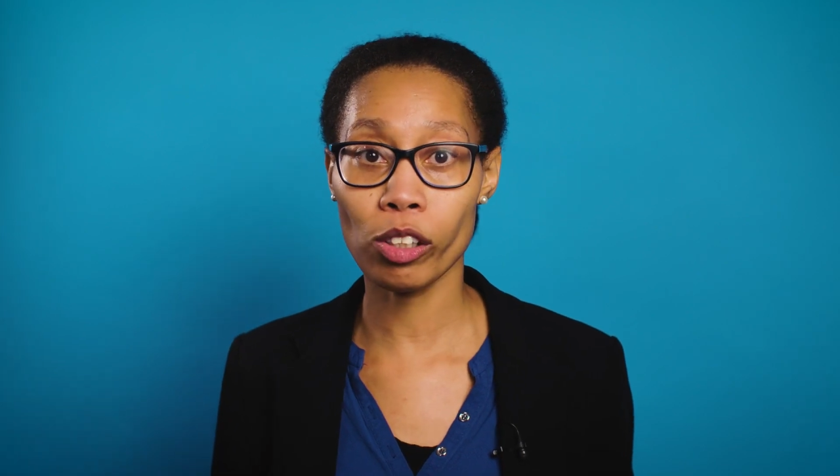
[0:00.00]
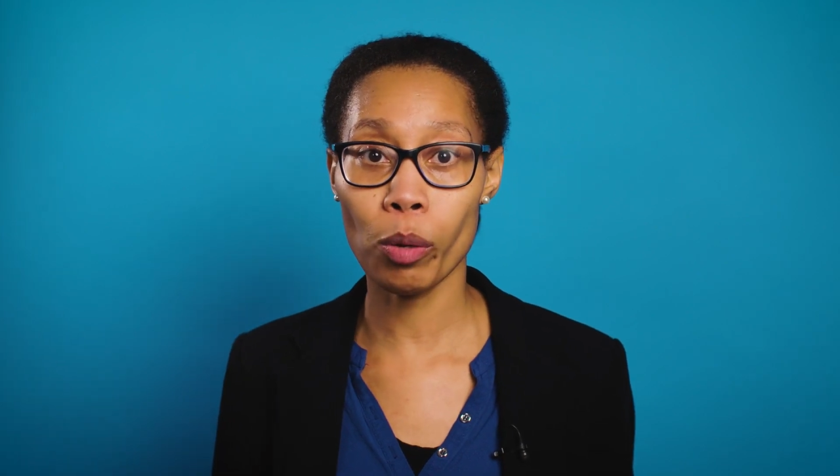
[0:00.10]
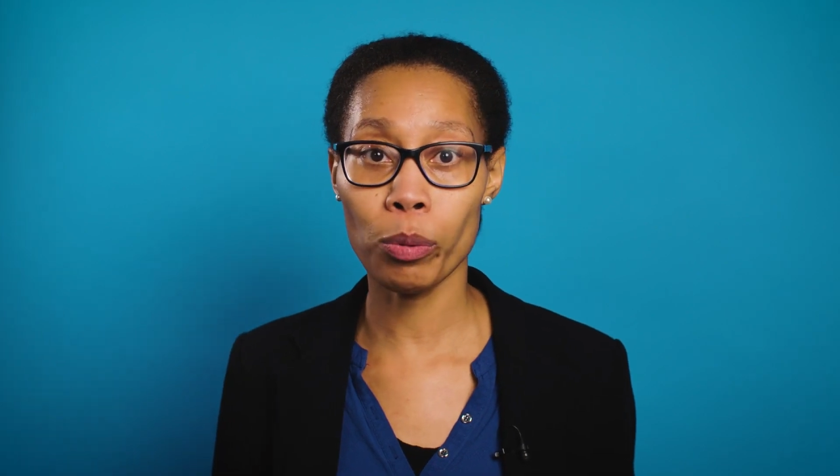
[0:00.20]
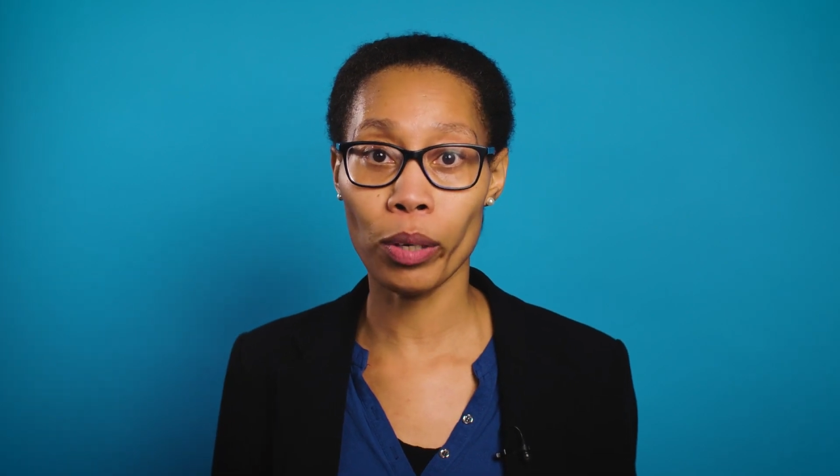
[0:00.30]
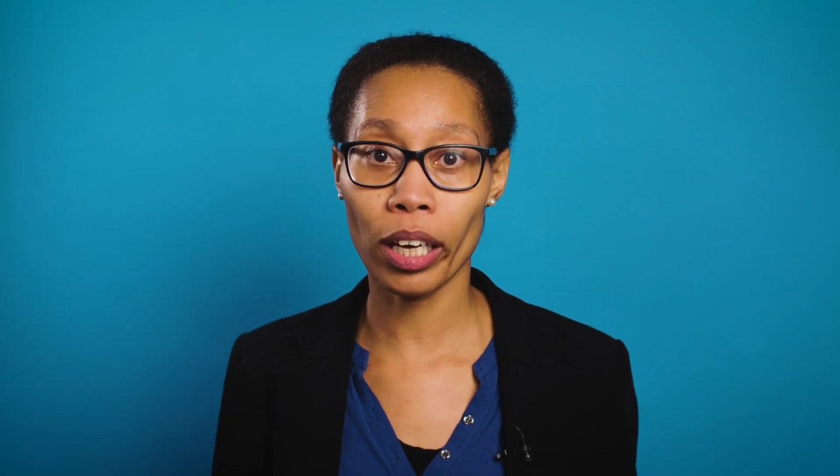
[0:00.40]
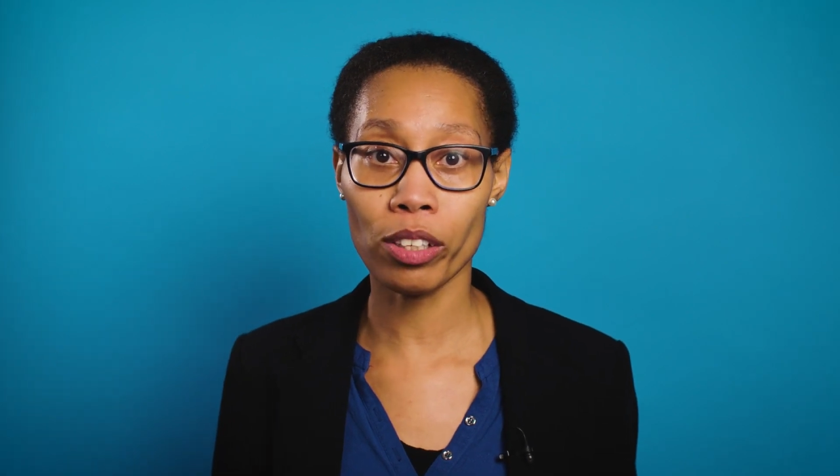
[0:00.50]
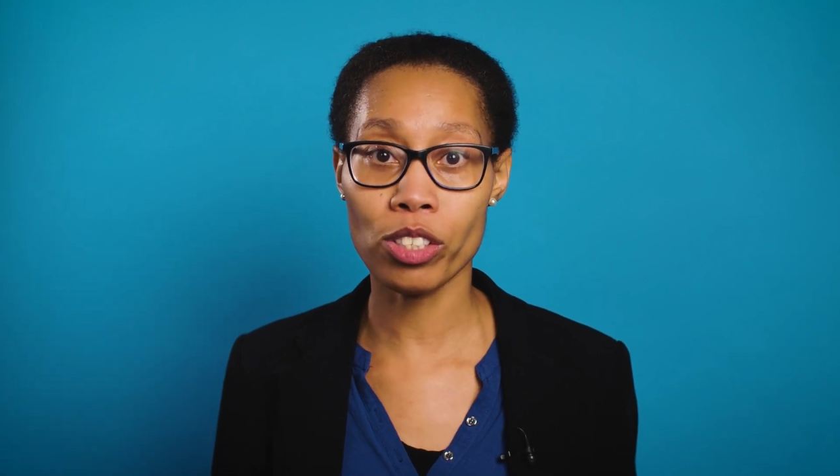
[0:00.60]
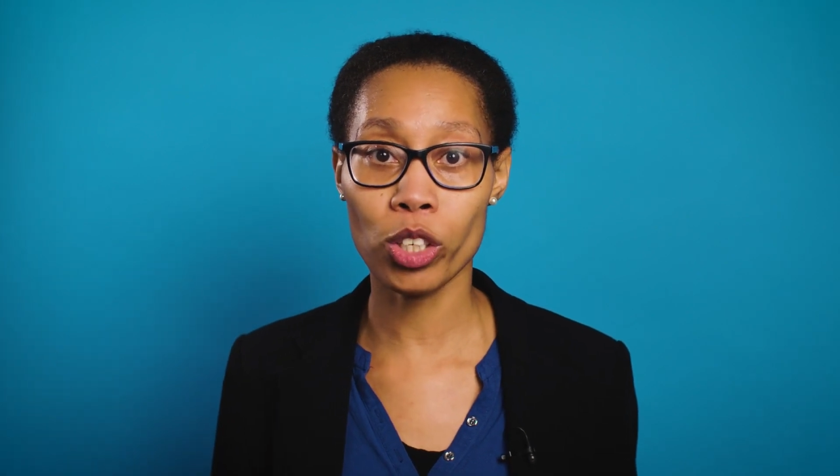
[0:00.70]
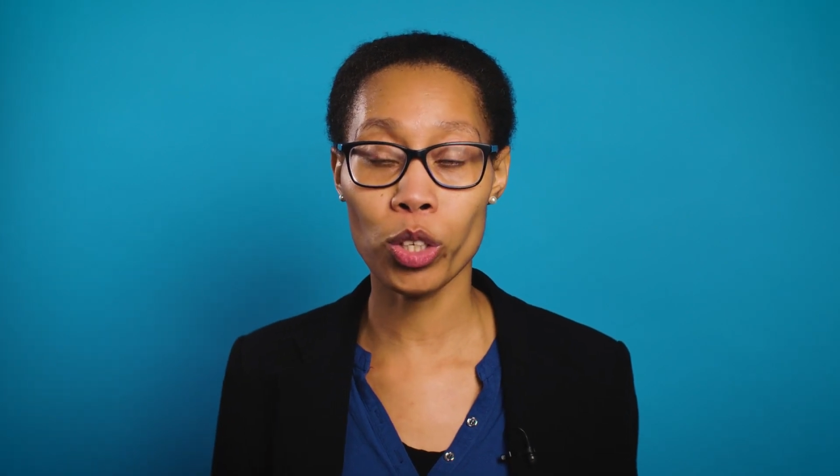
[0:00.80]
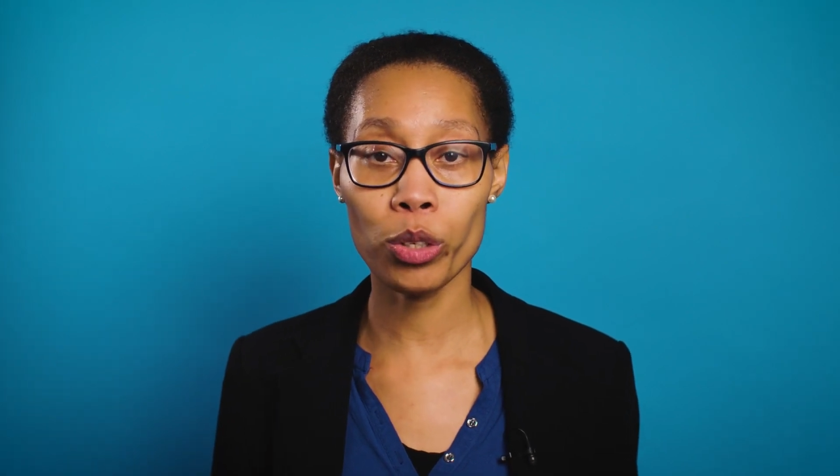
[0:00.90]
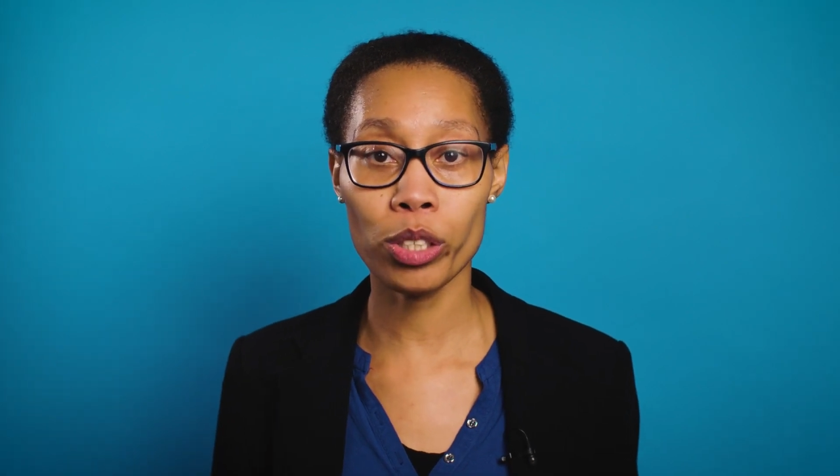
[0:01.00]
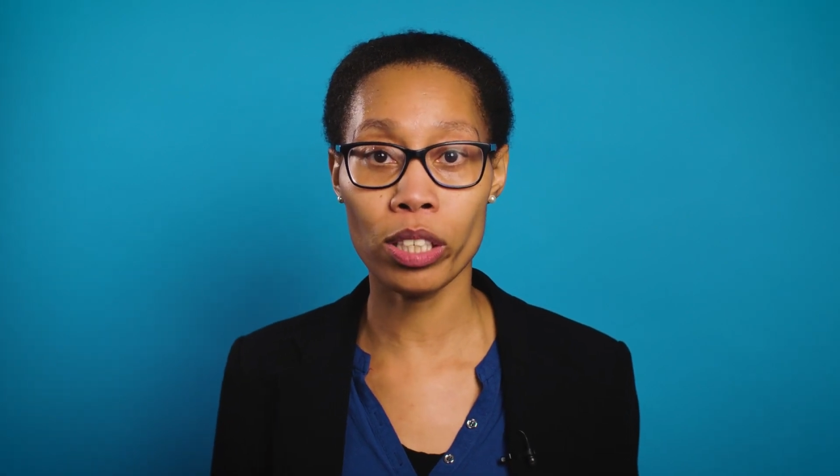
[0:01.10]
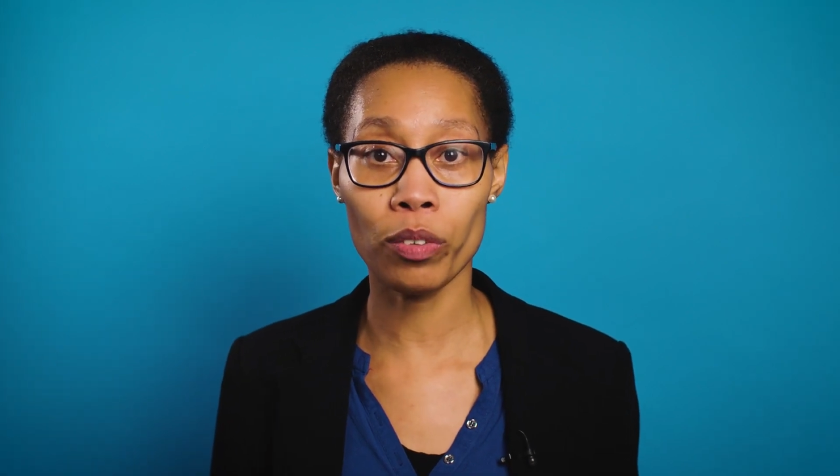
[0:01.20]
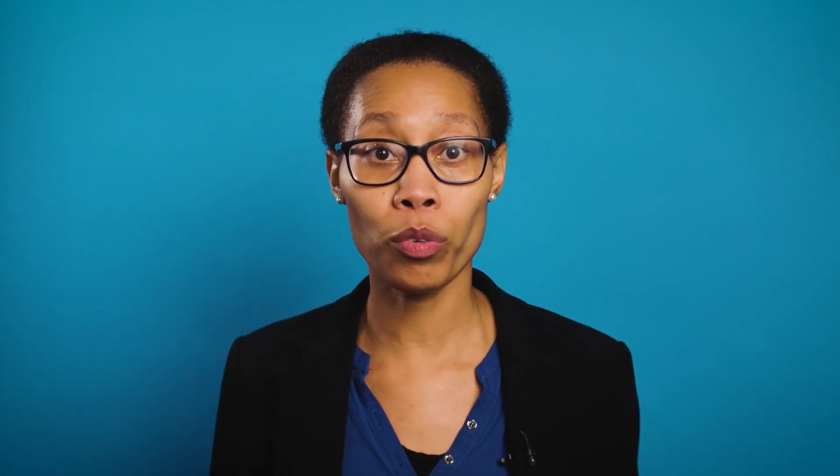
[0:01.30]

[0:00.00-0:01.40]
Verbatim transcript: global health security